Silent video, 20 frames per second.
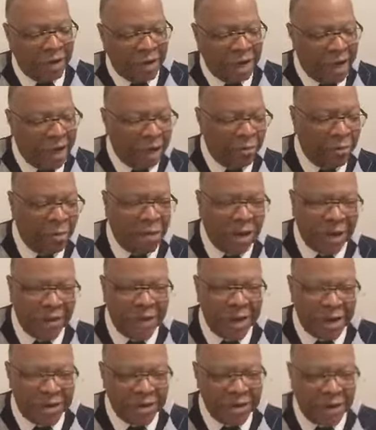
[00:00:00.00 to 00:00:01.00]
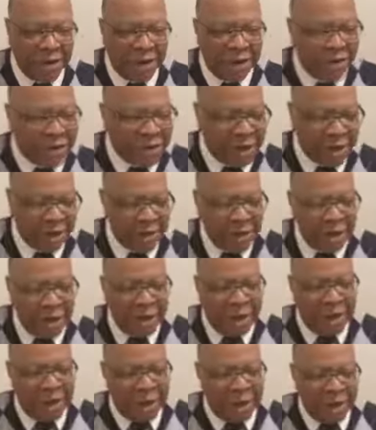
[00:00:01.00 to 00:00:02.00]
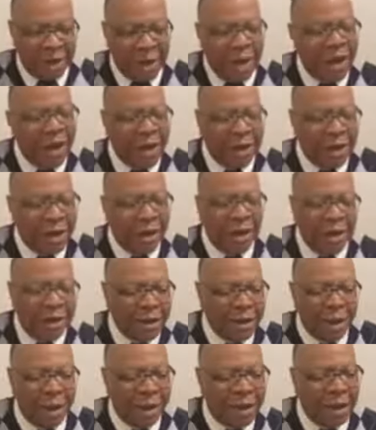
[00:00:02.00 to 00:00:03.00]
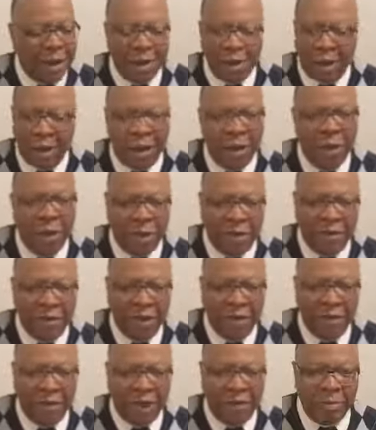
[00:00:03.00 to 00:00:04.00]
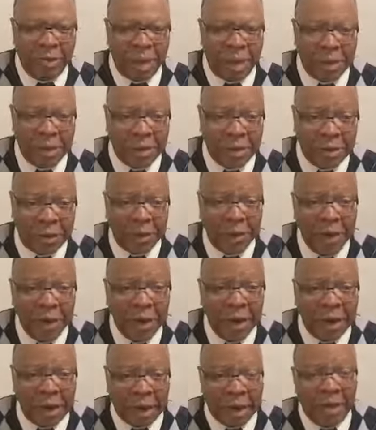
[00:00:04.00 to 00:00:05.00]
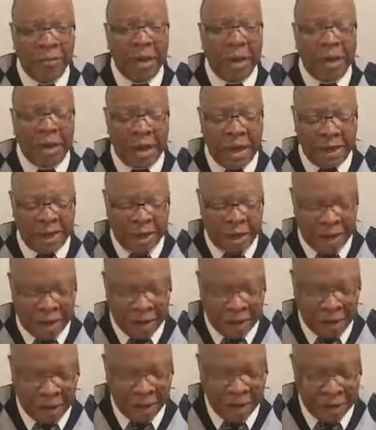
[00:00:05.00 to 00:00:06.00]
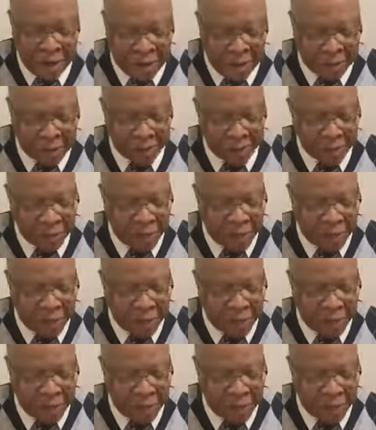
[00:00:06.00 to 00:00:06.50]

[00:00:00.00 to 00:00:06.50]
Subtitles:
counterpart of that song saying, Yah, yah, yah, ye go to vivamento. Amen. And the